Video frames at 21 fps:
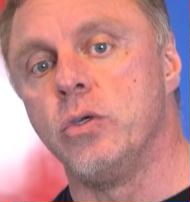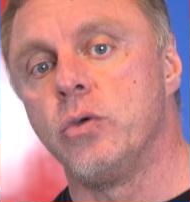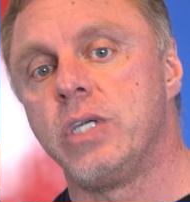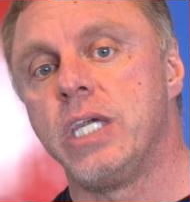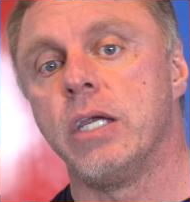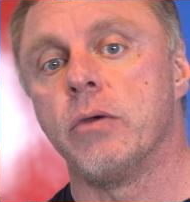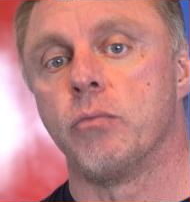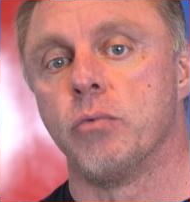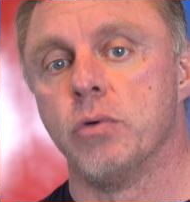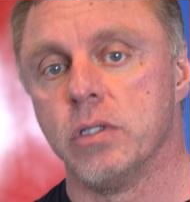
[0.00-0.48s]
you
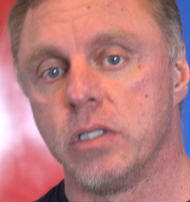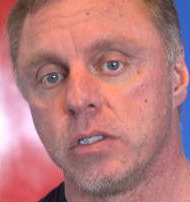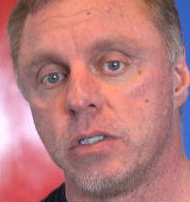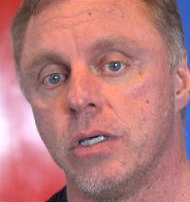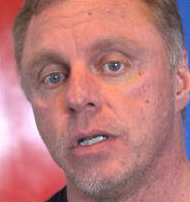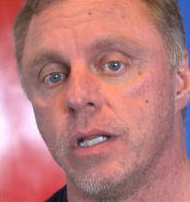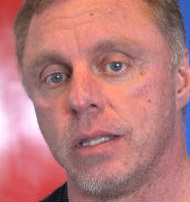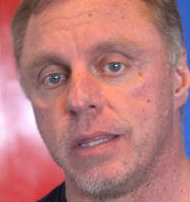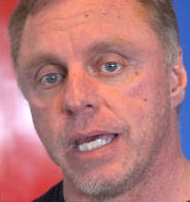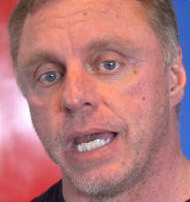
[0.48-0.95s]
get really
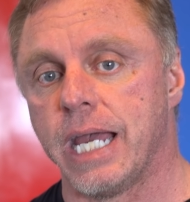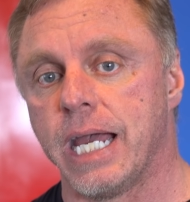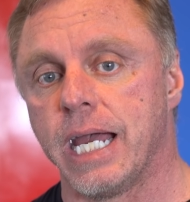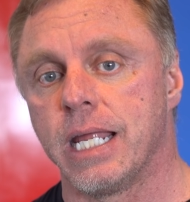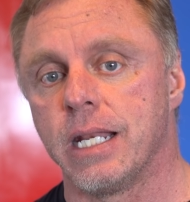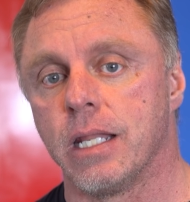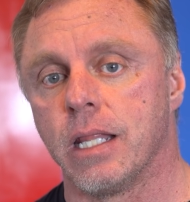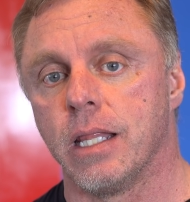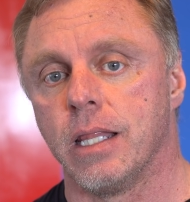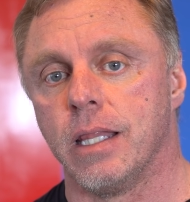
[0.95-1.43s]
good at
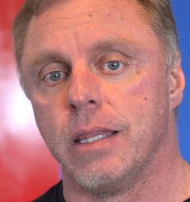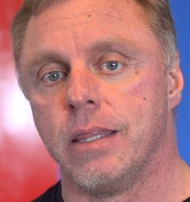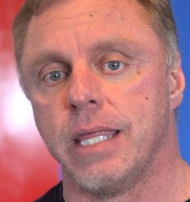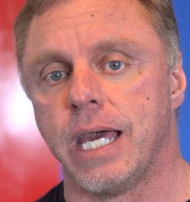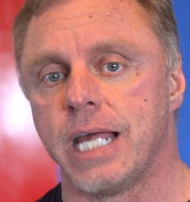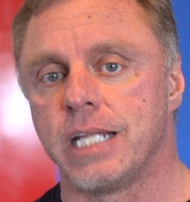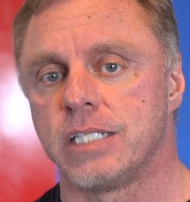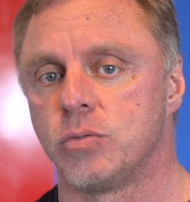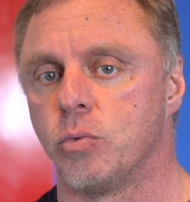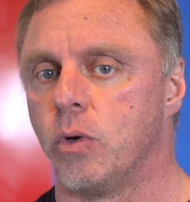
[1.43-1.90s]
that,
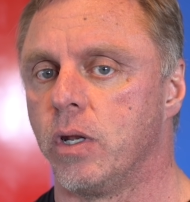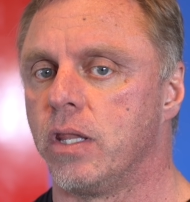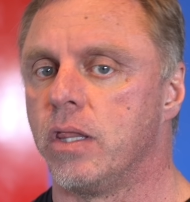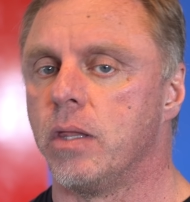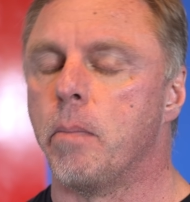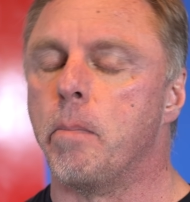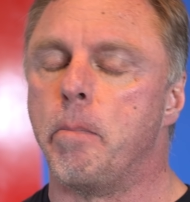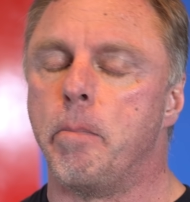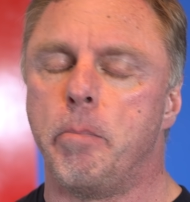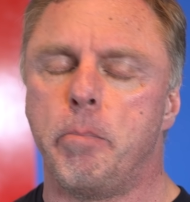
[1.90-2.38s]
that's one of
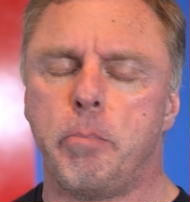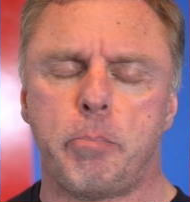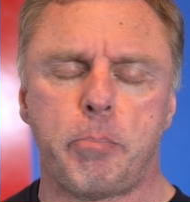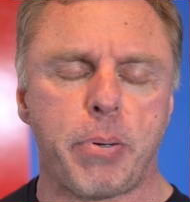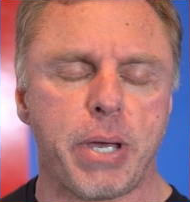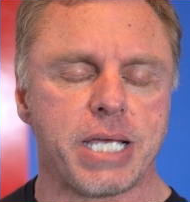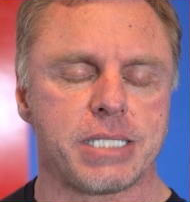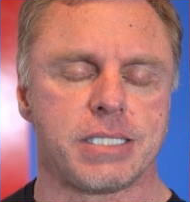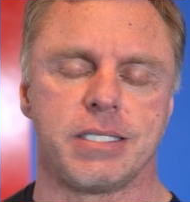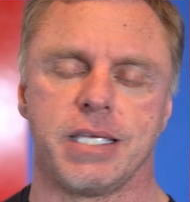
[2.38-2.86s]
the
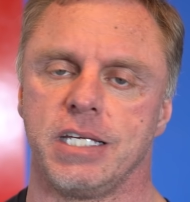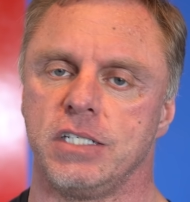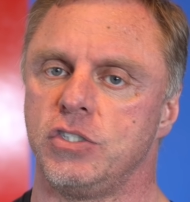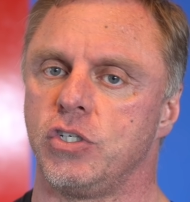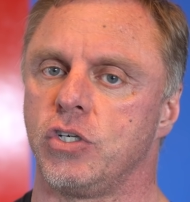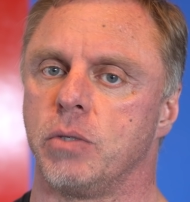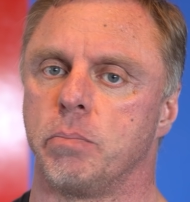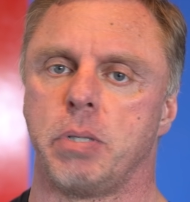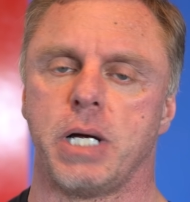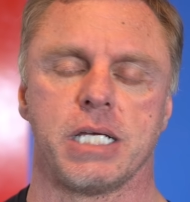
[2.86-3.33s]
best things
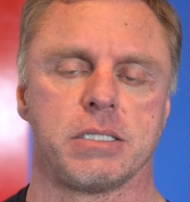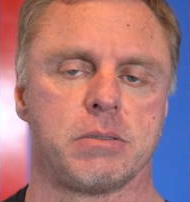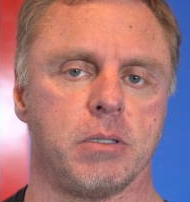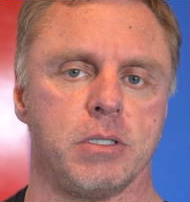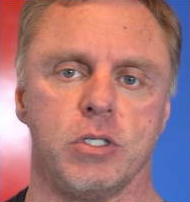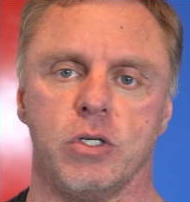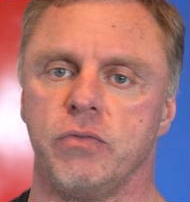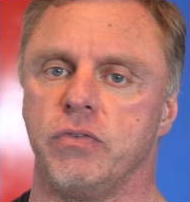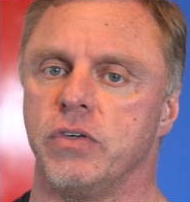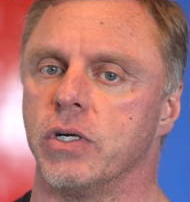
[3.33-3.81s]
you can
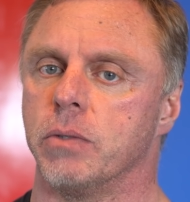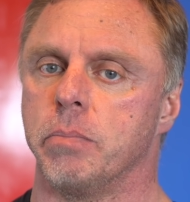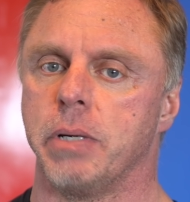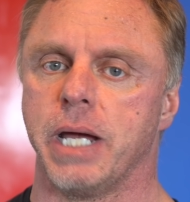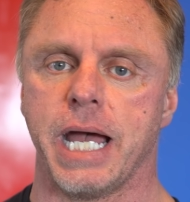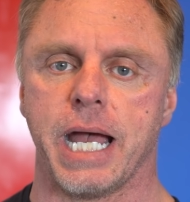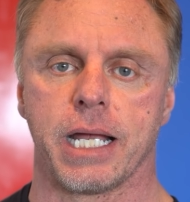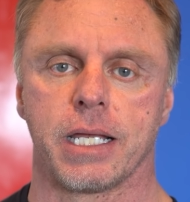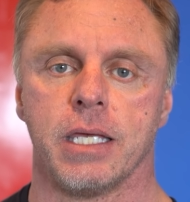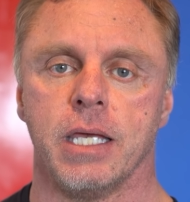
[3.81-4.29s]
possibly do for your
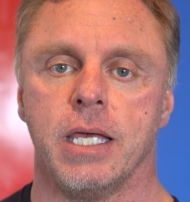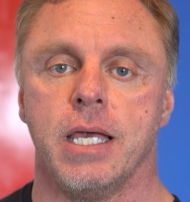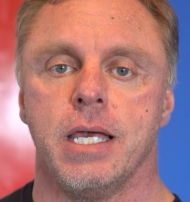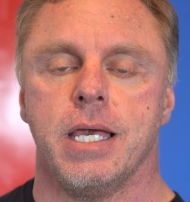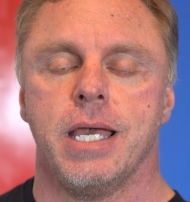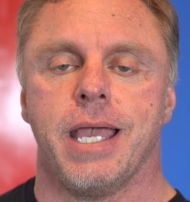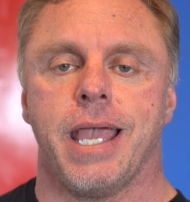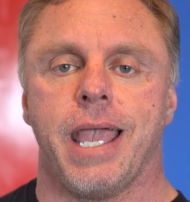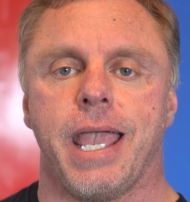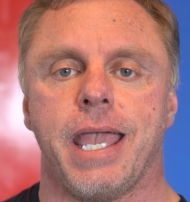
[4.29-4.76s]
back.
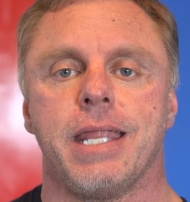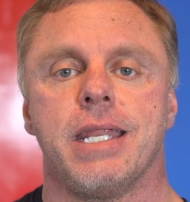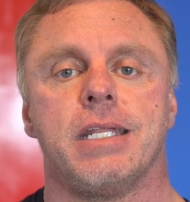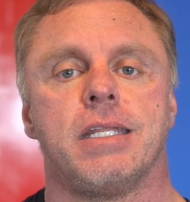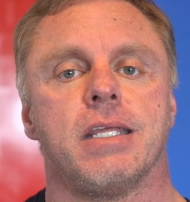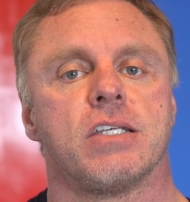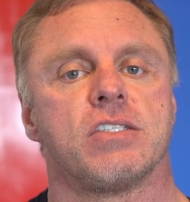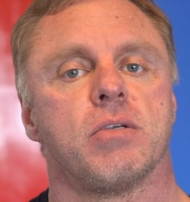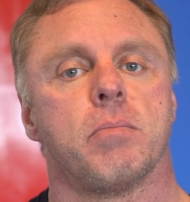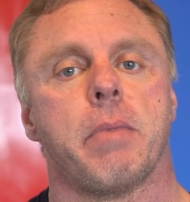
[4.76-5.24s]
And
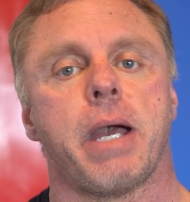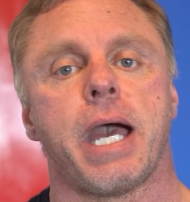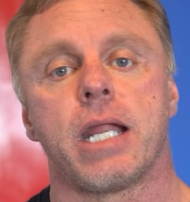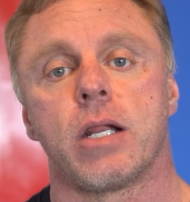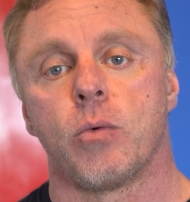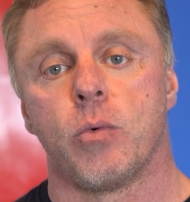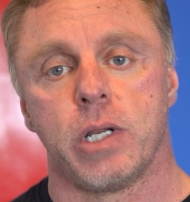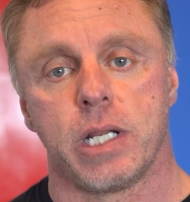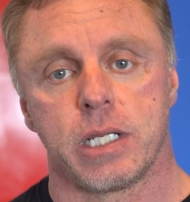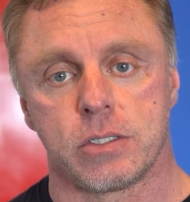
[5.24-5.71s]
it doesn't
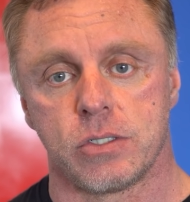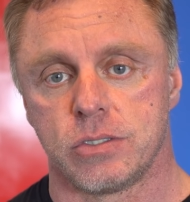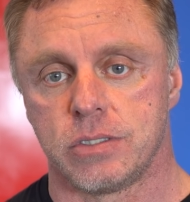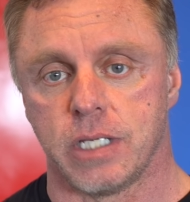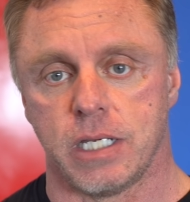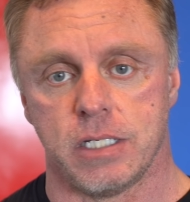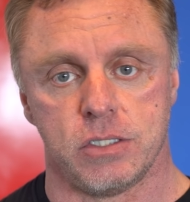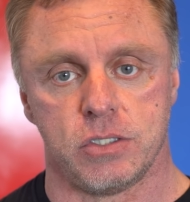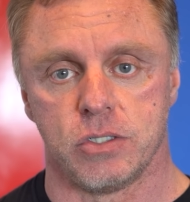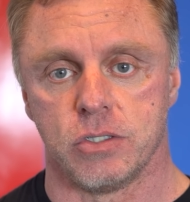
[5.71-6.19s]
matter what
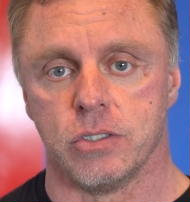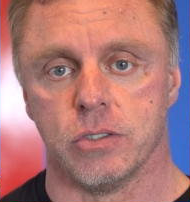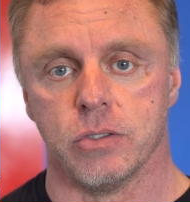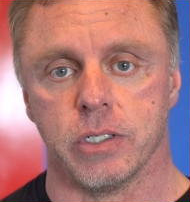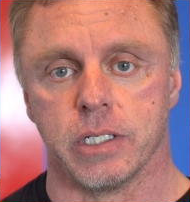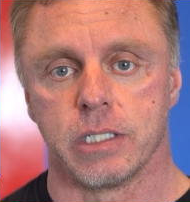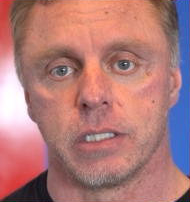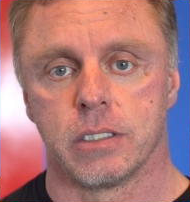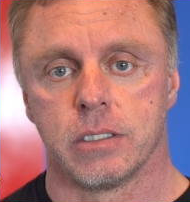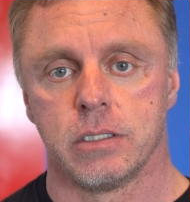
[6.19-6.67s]
exercises you're
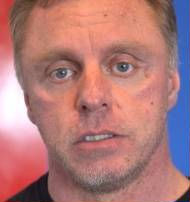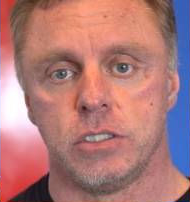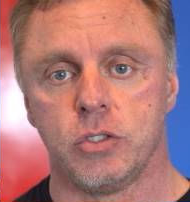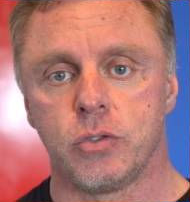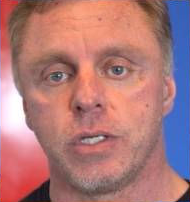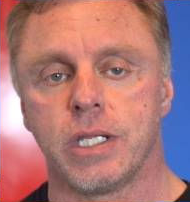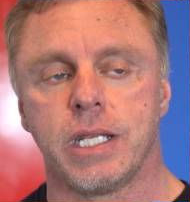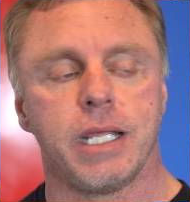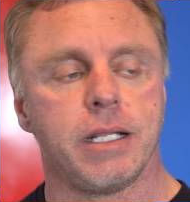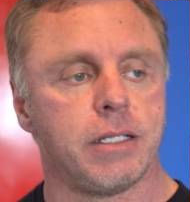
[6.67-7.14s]
doing. So
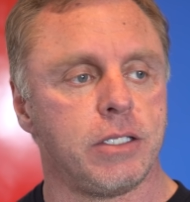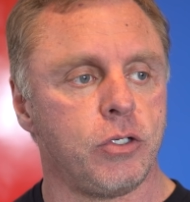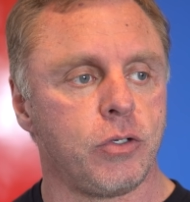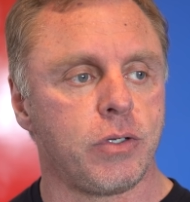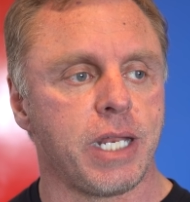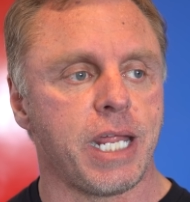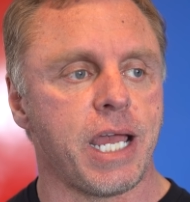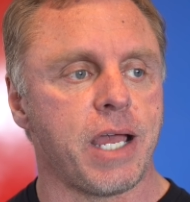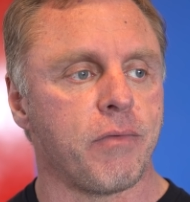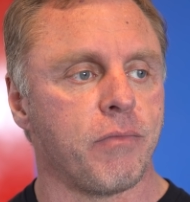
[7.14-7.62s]
you could have, you
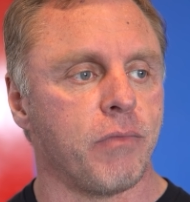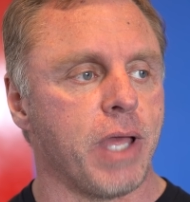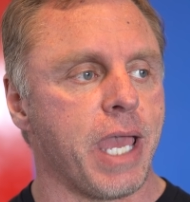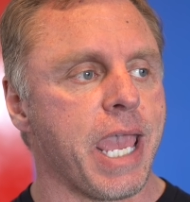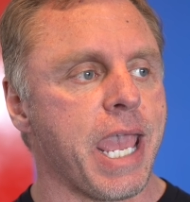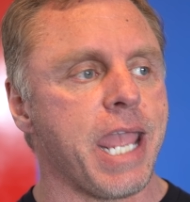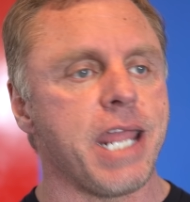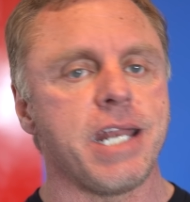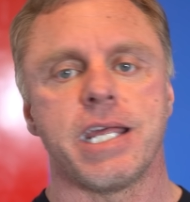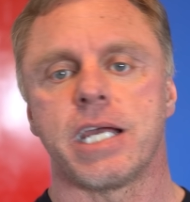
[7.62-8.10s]
could have
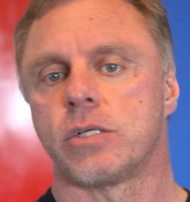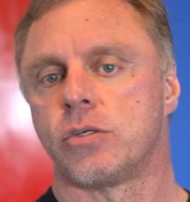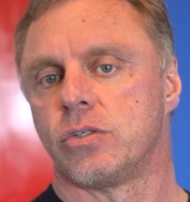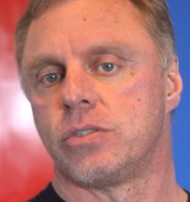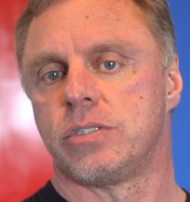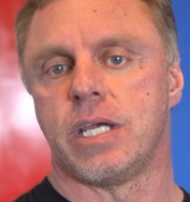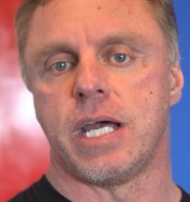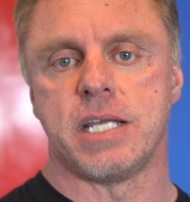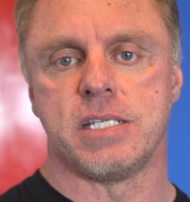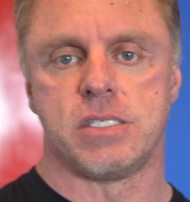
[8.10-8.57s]
eight
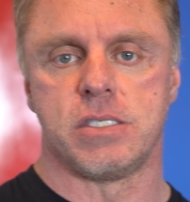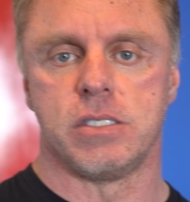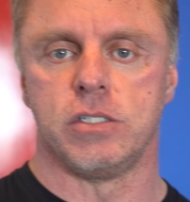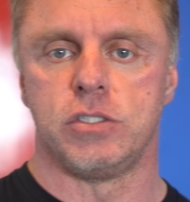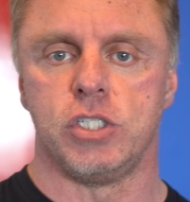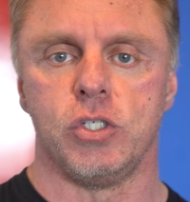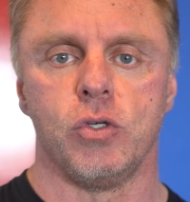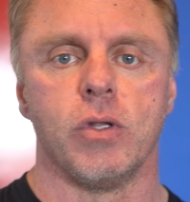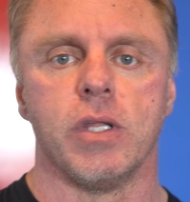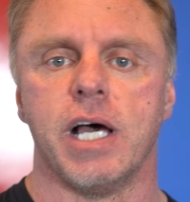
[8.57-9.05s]
exercises
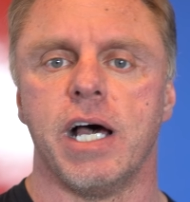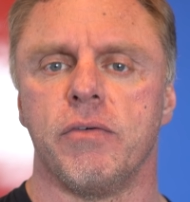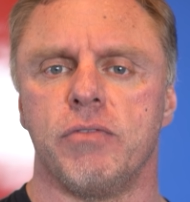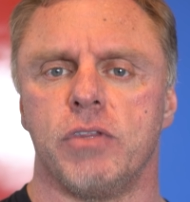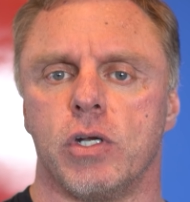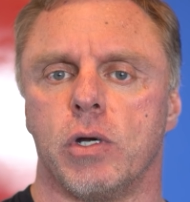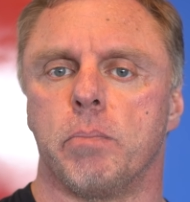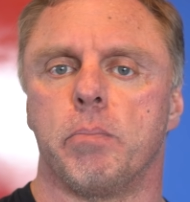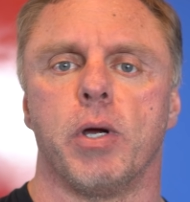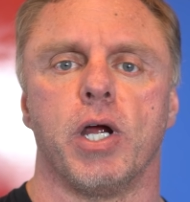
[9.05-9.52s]
that you
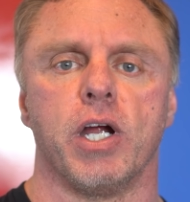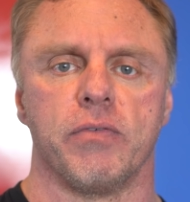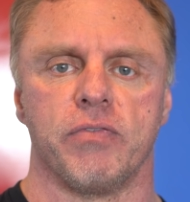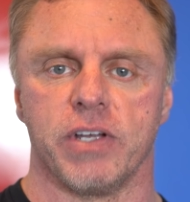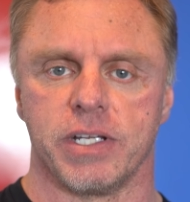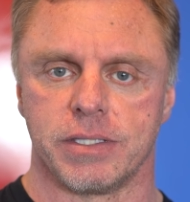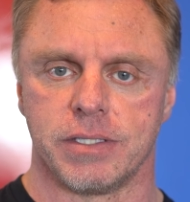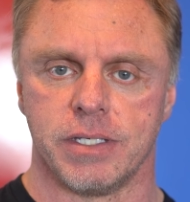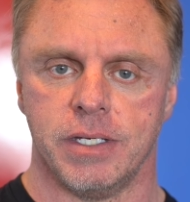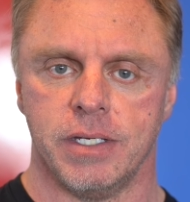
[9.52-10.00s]
love that are
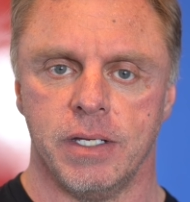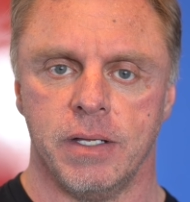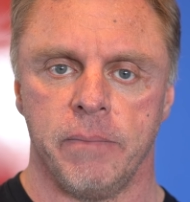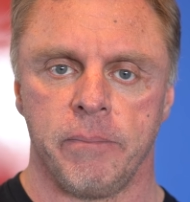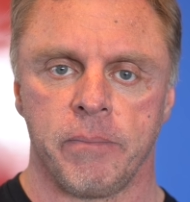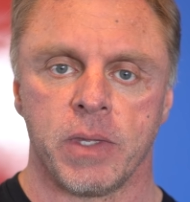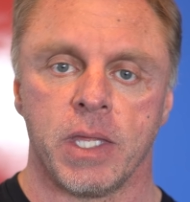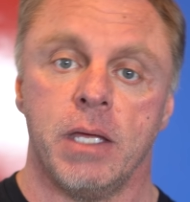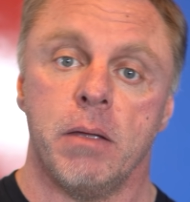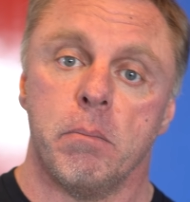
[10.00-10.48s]
perfect.
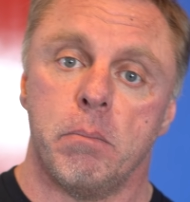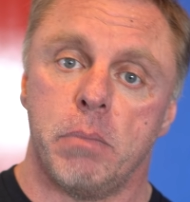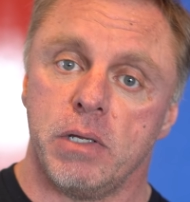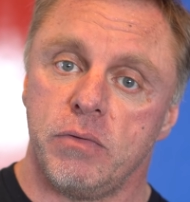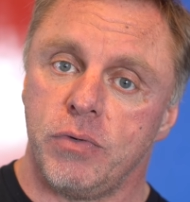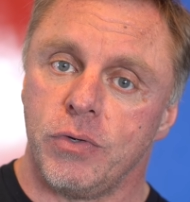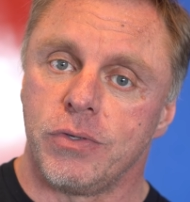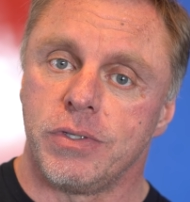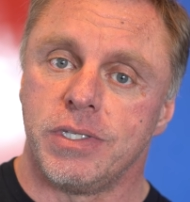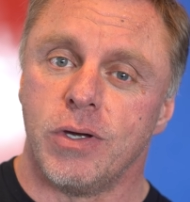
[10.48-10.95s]
But
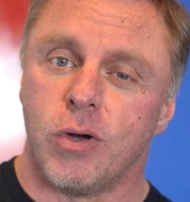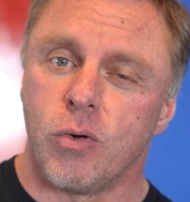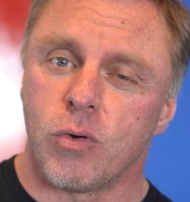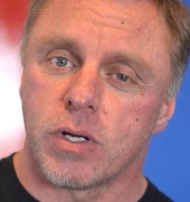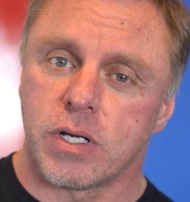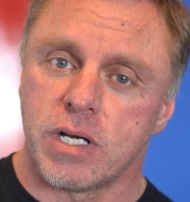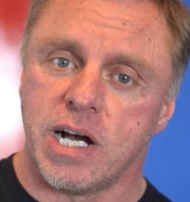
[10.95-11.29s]
if you don't